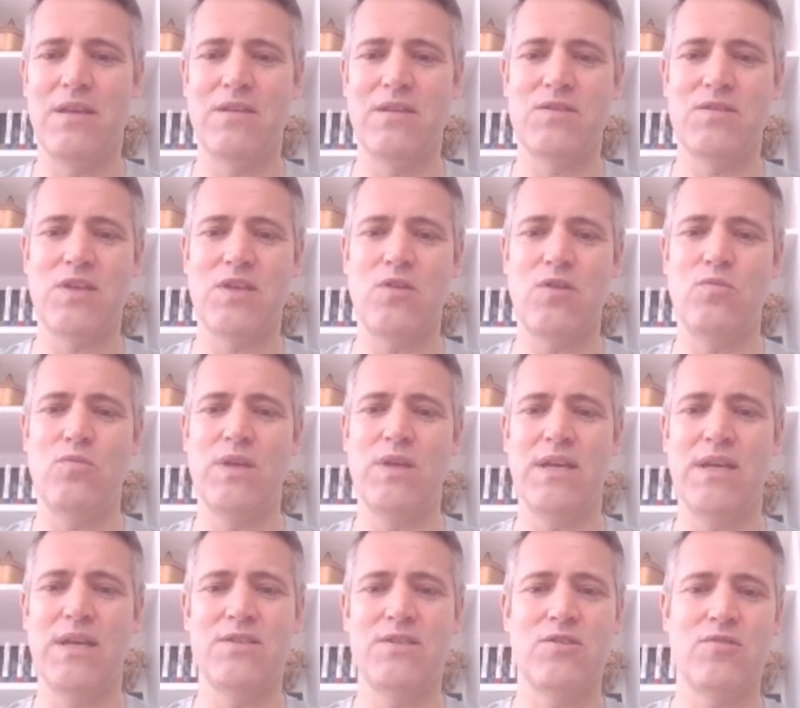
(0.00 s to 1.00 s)
So we're
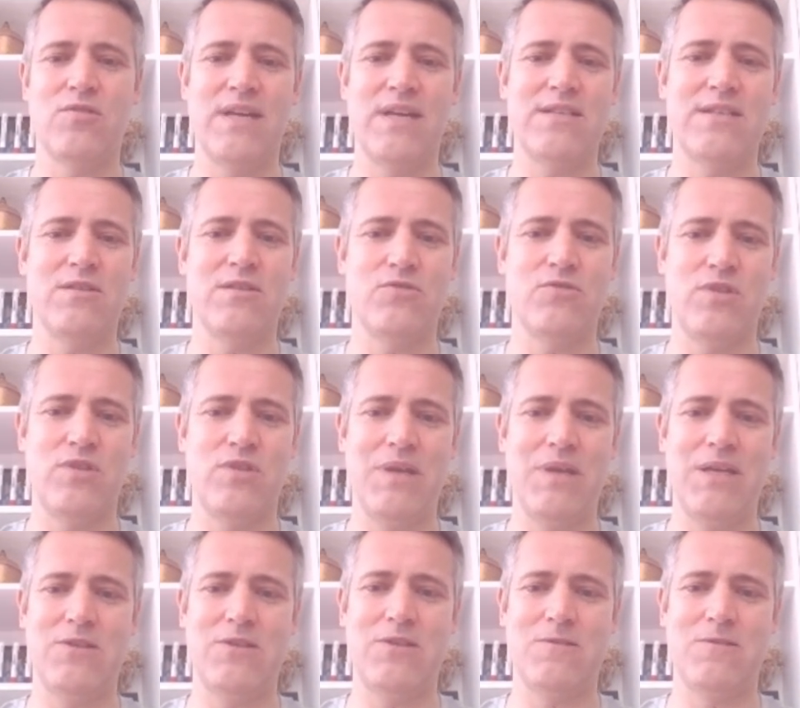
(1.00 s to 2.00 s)
going to create a lottery
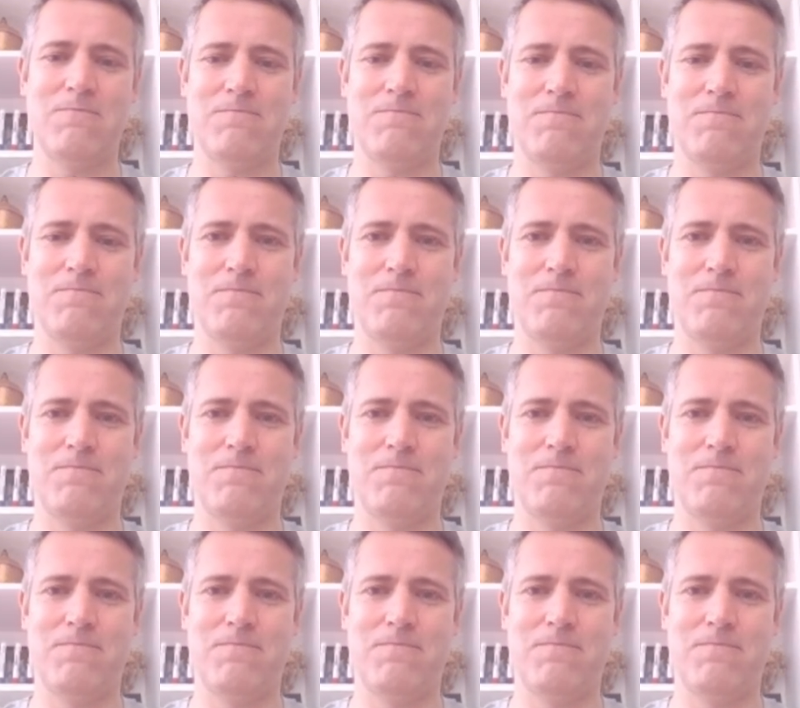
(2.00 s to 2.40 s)
page.